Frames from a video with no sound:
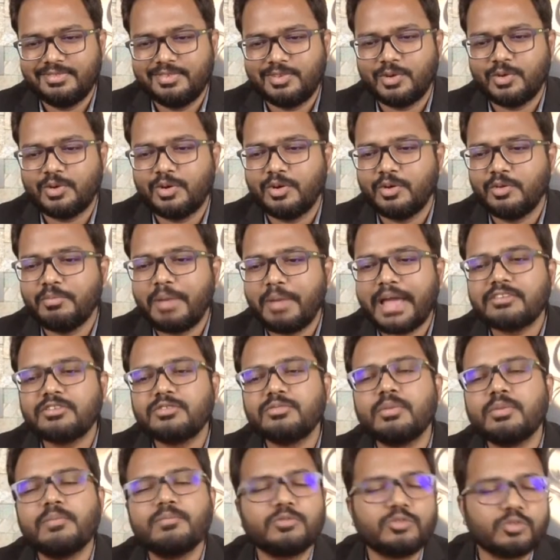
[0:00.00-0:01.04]
So
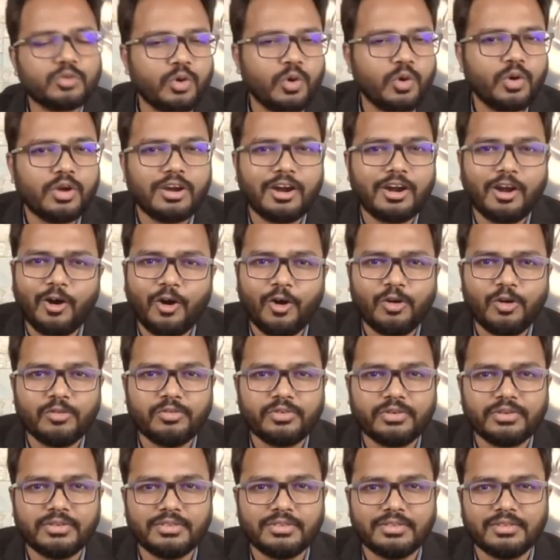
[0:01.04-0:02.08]
maximum score
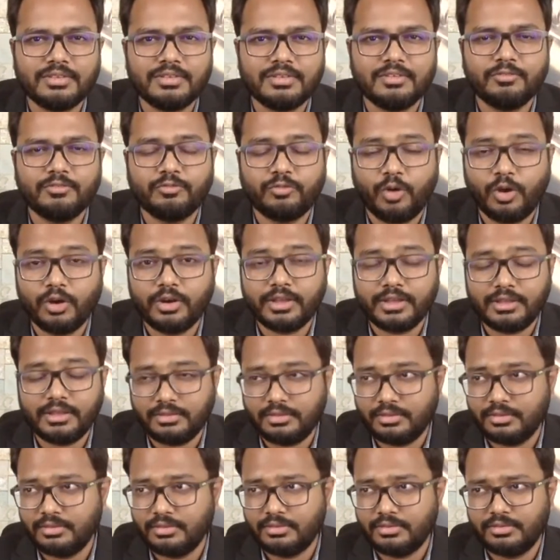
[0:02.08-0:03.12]
of 40?
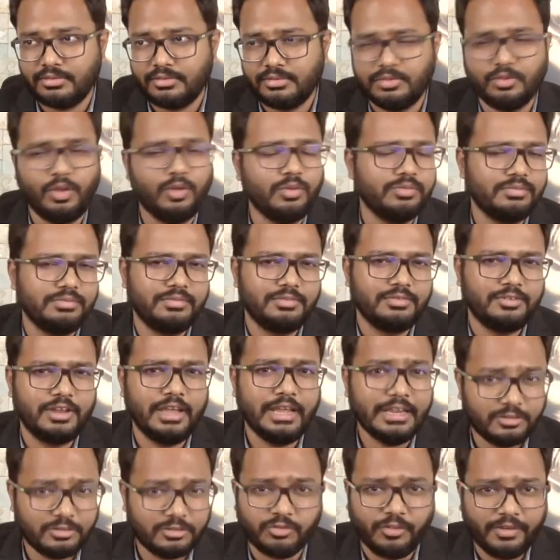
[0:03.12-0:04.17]
No,
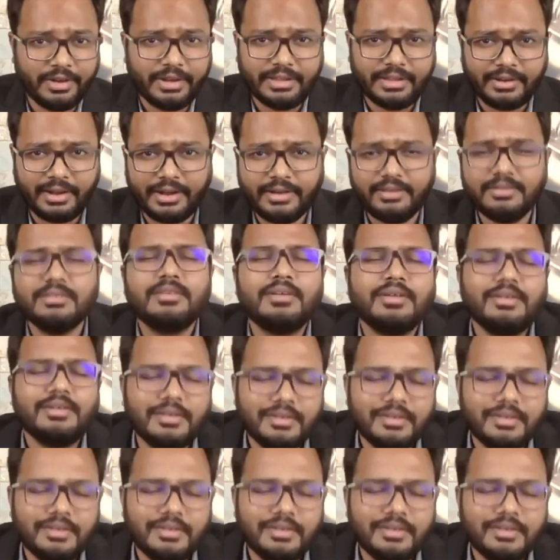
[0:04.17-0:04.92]
it's 20, right?